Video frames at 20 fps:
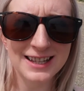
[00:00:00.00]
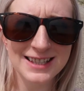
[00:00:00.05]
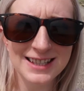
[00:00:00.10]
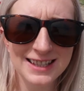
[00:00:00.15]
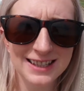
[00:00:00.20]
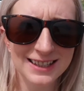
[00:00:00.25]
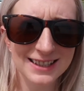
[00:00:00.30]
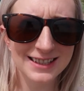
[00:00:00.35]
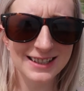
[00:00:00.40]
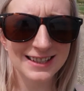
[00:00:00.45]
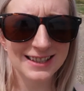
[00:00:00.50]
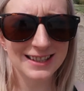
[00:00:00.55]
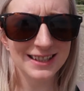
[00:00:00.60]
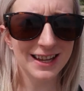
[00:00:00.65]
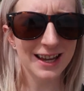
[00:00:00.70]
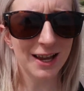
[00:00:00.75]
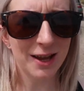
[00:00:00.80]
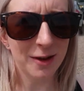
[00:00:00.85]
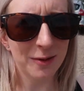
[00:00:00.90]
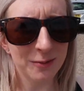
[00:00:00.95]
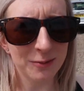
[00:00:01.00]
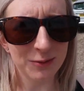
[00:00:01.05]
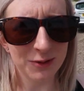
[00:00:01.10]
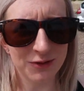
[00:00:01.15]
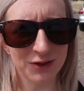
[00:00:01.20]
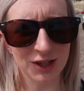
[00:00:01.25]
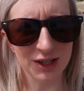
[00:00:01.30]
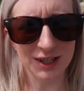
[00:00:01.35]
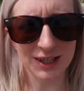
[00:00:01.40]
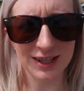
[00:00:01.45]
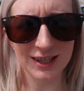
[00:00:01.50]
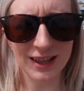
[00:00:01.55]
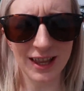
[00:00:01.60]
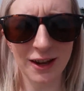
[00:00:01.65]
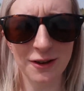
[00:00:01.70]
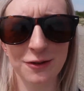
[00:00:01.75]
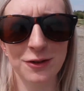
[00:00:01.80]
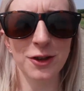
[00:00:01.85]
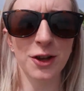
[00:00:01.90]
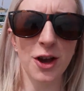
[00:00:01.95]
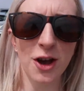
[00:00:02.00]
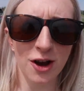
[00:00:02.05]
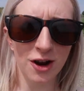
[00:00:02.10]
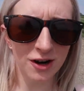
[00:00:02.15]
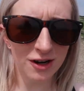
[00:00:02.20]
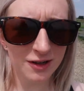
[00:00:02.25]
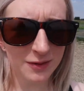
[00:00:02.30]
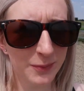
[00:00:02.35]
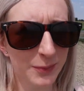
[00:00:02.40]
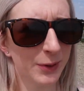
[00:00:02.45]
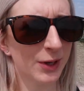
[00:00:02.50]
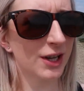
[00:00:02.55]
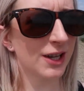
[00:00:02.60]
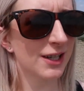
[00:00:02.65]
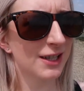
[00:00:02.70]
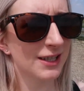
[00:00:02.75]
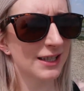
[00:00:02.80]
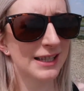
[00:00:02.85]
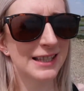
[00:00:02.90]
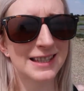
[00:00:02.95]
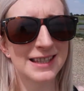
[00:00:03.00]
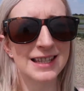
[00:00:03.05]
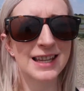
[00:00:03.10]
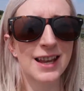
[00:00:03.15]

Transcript: Essex. We've just left the car because